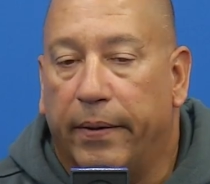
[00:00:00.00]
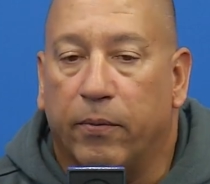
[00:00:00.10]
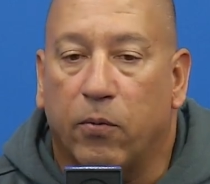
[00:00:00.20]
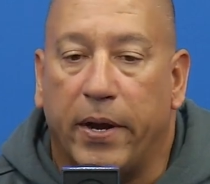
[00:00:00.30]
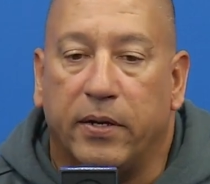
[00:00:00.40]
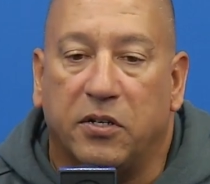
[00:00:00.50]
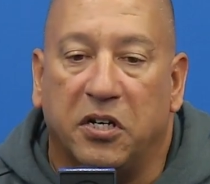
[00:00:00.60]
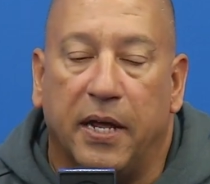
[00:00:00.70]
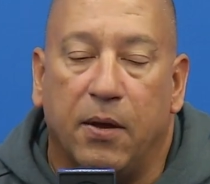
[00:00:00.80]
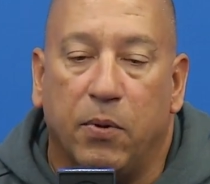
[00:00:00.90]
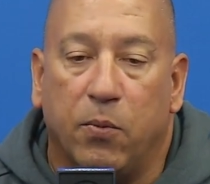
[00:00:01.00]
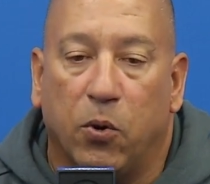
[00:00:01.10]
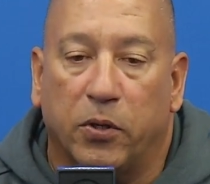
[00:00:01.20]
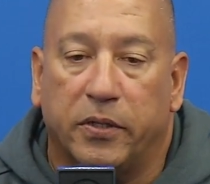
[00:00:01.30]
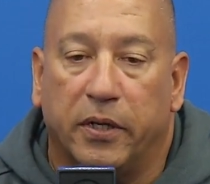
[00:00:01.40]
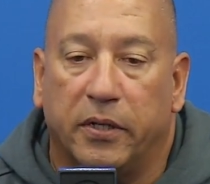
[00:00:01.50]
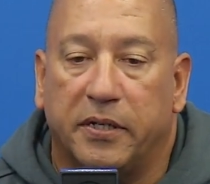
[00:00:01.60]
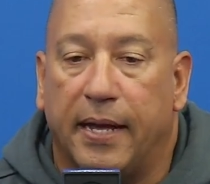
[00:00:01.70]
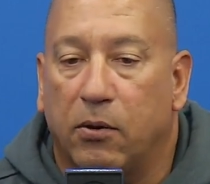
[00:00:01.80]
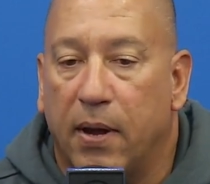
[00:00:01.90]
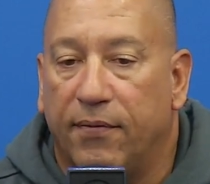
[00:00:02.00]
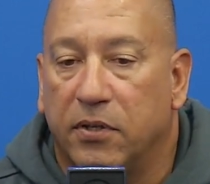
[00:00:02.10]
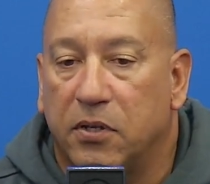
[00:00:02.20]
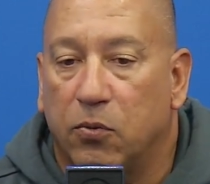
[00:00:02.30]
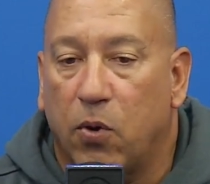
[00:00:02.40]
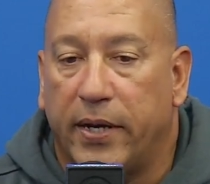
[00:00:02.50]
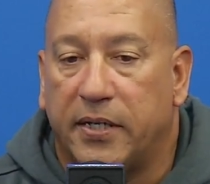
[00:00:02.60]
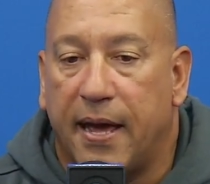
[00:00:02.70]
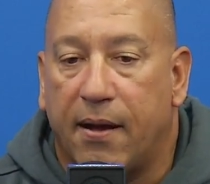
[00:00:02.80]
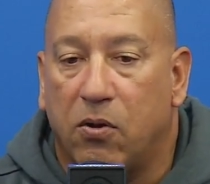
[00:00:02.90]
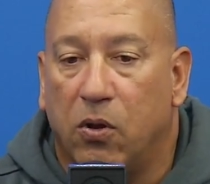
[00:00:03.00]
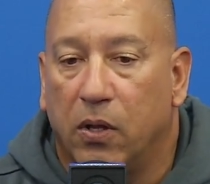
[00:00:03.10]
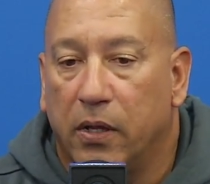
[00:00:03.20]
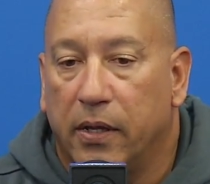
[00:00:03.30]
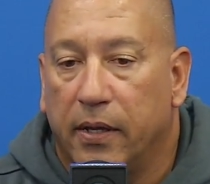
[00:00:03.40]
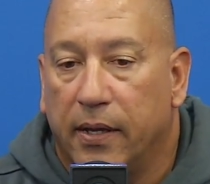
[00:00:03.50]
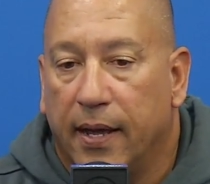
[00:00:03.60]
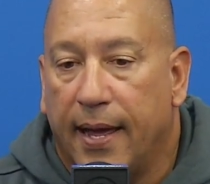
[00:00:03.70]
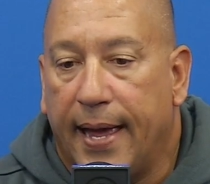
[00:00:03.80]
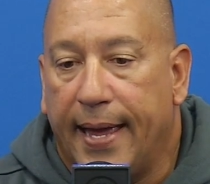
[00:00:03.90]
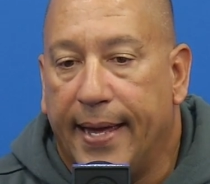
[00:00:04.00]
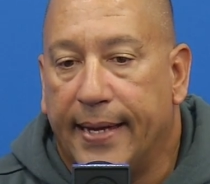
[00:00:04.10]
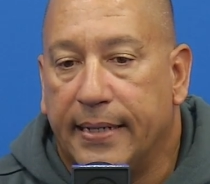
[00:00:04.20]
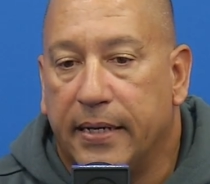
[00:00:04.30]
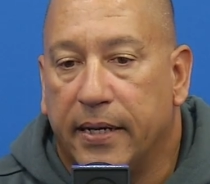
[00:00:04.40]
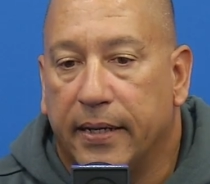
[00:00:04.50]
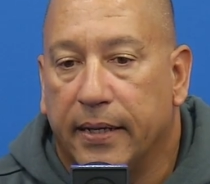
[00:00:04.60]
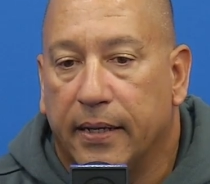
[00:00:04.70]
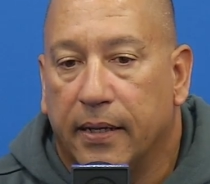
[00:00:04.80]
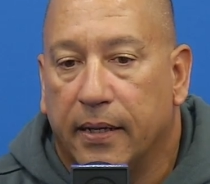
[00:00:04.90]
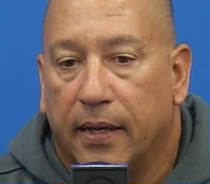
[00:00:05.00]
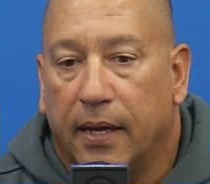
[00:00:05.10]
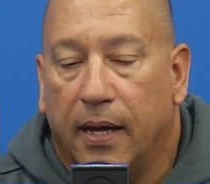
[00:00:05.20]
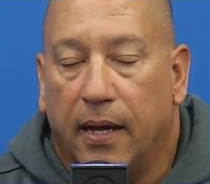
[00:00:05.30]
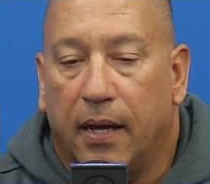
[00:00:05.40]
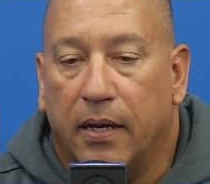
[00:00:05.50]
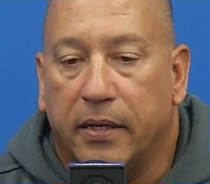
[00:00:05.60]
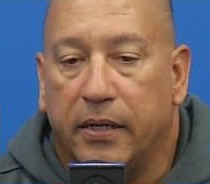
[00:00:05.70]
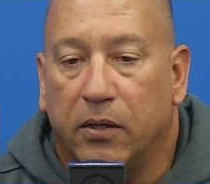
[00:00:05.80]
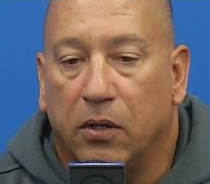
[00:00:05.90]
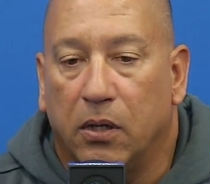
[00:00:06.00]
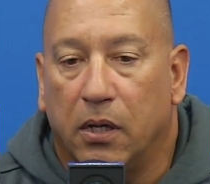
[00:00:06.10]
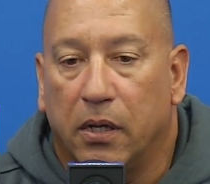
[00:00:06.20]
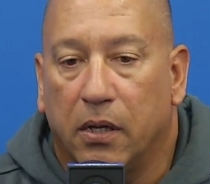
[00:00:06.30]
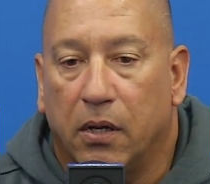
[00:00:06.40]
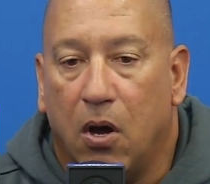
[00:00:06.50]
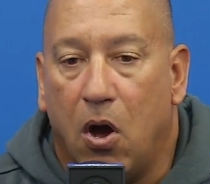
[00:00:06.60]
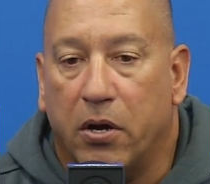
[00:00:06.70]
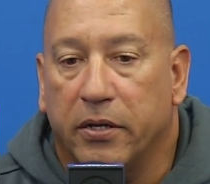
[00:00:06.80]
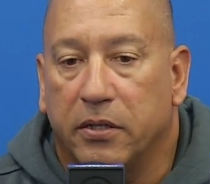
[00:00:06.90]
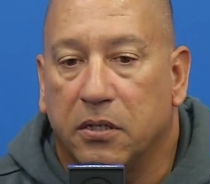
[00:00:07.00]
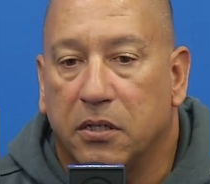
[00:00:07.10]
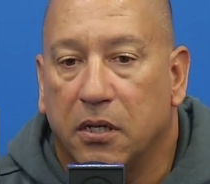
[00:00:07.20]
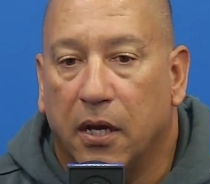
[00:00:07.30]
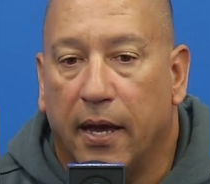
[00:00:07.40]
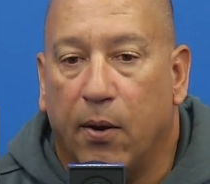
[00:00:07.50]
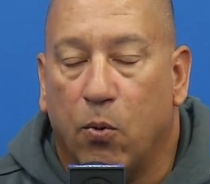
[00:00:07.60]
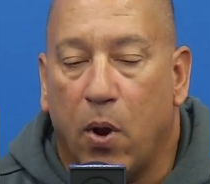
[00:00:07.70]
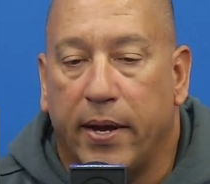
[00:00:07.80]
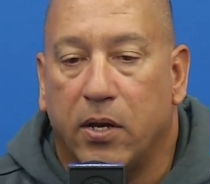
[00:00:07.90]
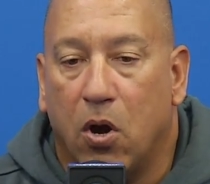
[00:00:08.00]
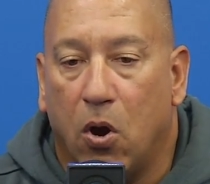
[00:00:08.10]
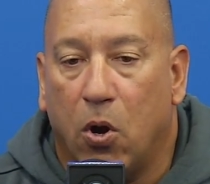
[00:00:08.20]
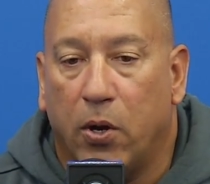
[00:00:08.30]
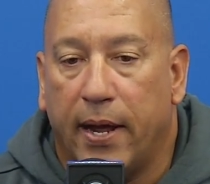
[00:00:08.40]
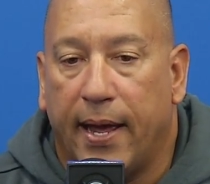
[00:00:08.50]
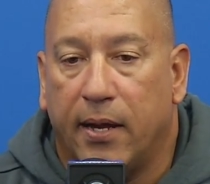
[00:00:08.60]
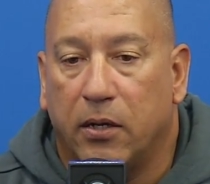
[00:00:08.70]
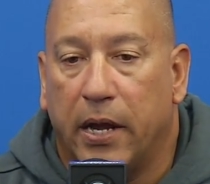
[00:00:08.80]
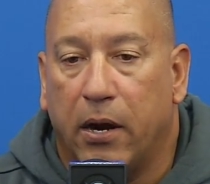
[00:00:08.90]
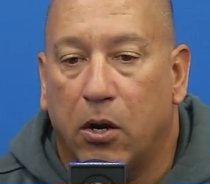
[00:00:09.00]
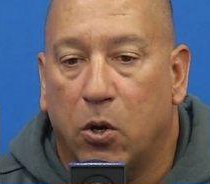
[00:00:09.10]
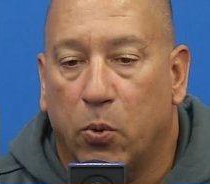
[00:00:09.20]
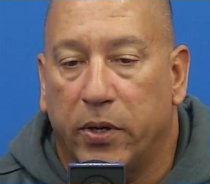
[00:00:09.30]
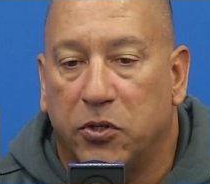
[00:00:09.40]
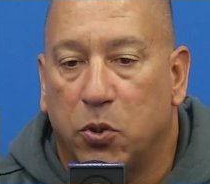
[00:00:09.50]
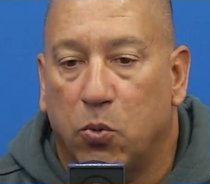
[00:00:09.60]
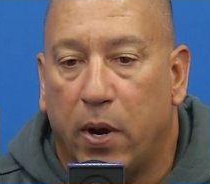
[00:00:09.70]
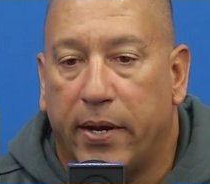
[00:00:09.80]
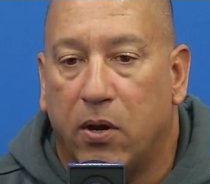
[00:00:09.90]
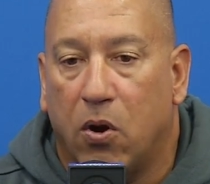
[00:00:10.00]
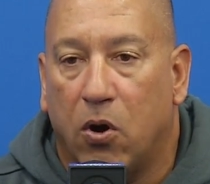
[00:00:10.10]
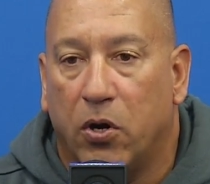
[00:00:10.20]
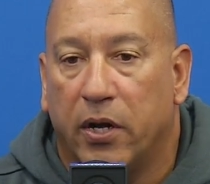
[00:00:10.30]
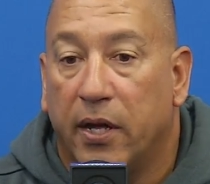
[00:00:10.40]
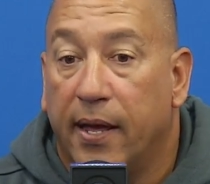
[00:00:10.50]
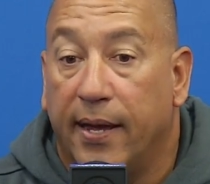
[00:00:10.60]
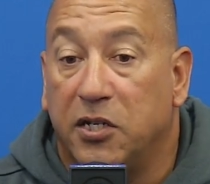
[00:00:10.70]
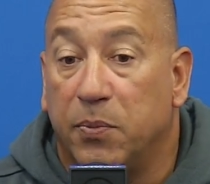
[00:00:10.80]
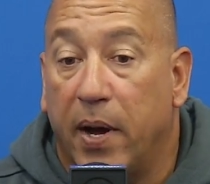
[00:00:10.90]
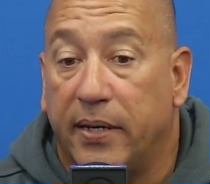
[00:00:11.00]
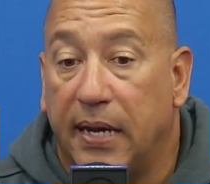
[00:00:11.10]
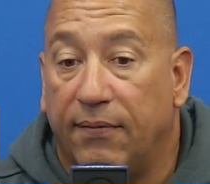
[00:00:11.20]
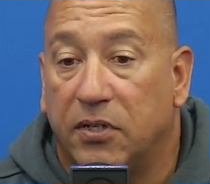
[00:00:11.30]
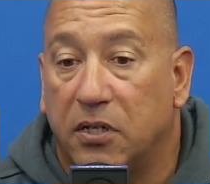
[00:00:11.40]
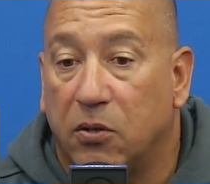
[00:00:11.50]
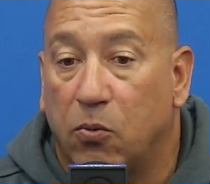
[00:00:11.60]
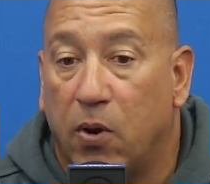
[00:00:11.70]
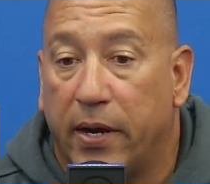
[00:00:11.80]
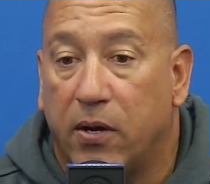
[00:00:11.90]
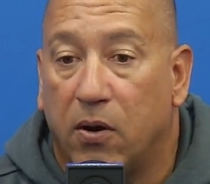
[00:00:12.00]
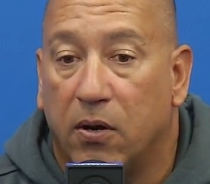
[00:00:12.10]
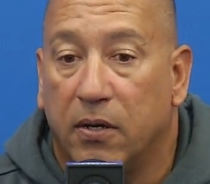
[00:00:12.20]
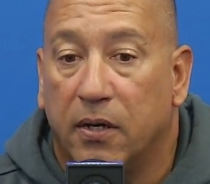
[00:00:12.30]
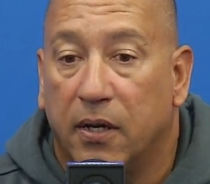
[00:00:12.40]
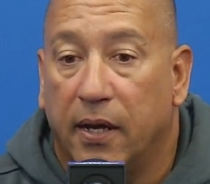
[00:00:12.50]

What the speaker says: Right. Today we worked Taylor Evans at right tackle and Akil Hawkins at right guard and Garrett Gorringe at right guard and Jamai Davidson at right guard.